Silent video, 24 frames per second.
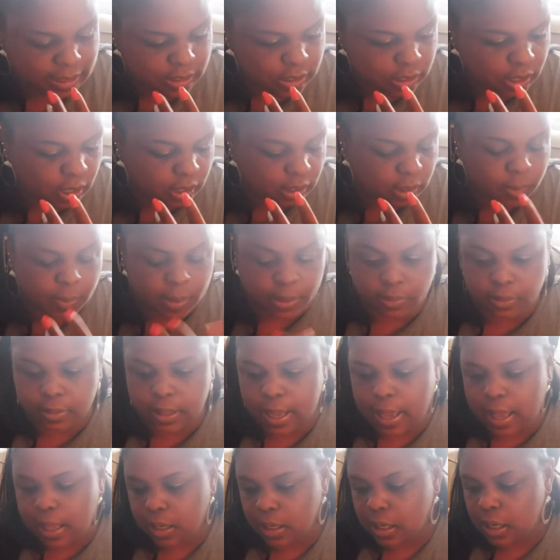talk about
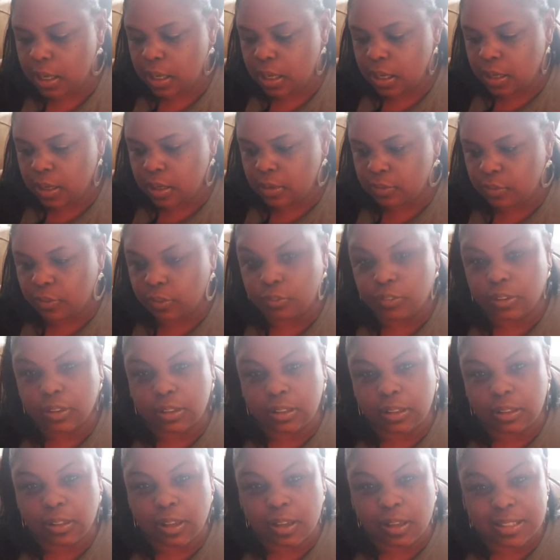that for a
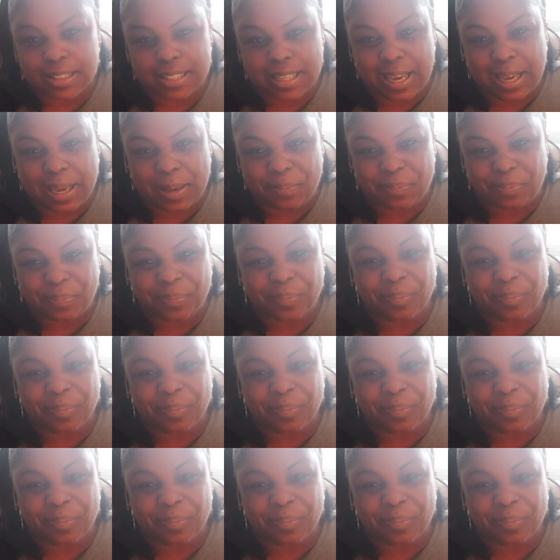really long time,